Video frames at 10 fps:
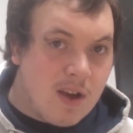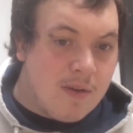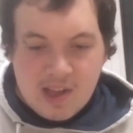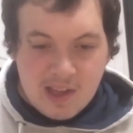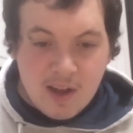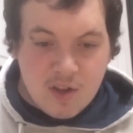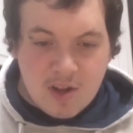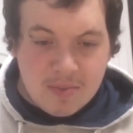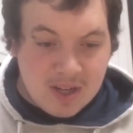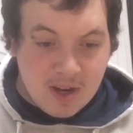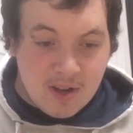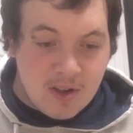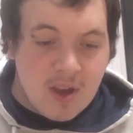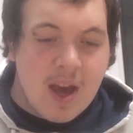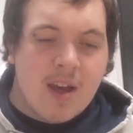that's largely
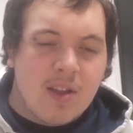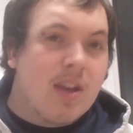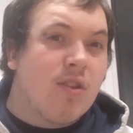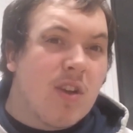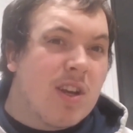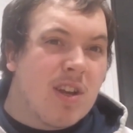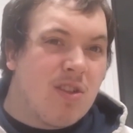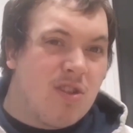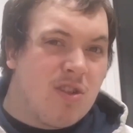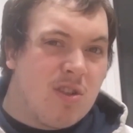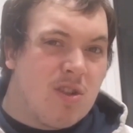because the ingredients